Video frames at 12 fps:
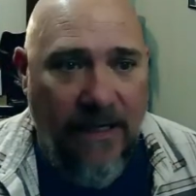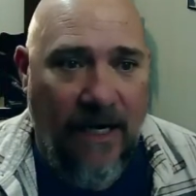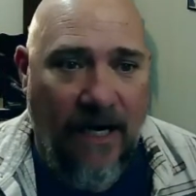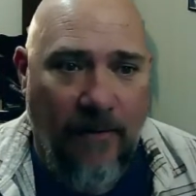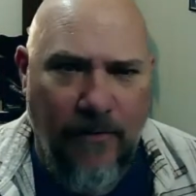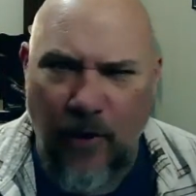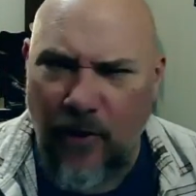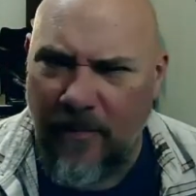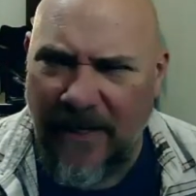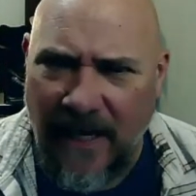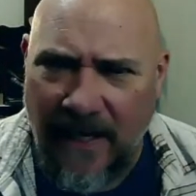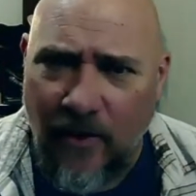go to
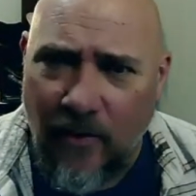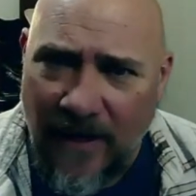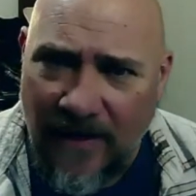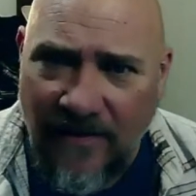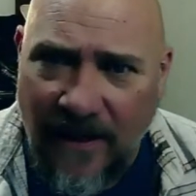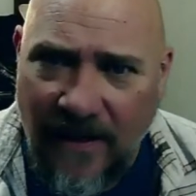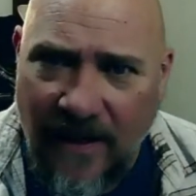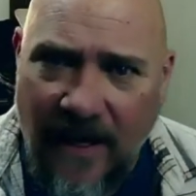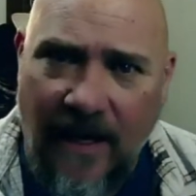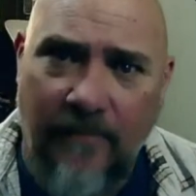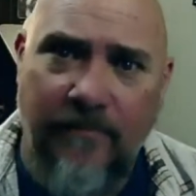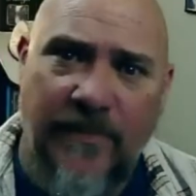
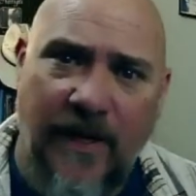manananomas.com,